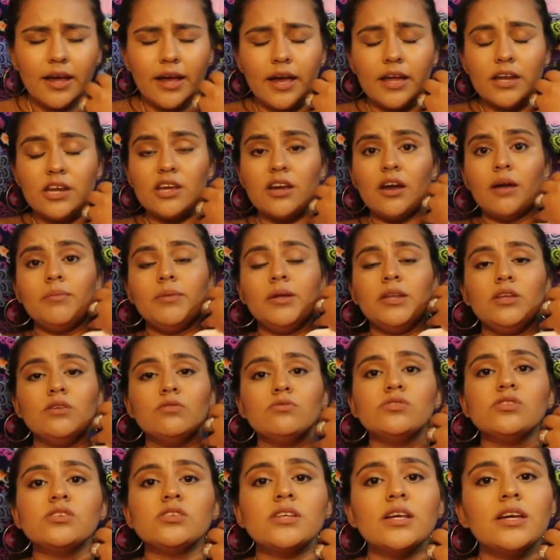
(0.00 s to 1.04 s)
And, I mean,
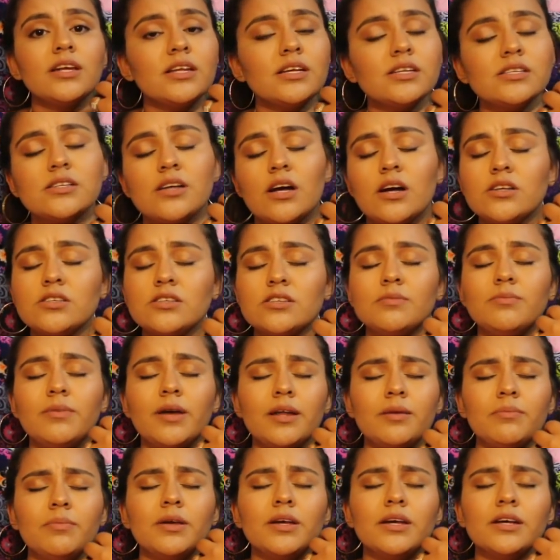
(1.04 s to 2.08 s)
you just get exhausted,
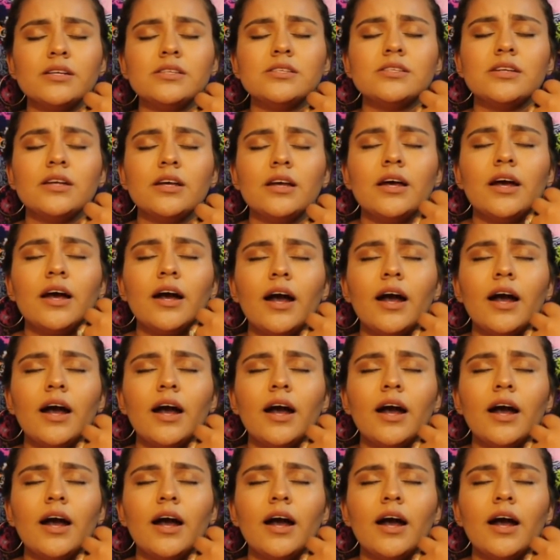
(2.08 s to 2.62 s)
man, because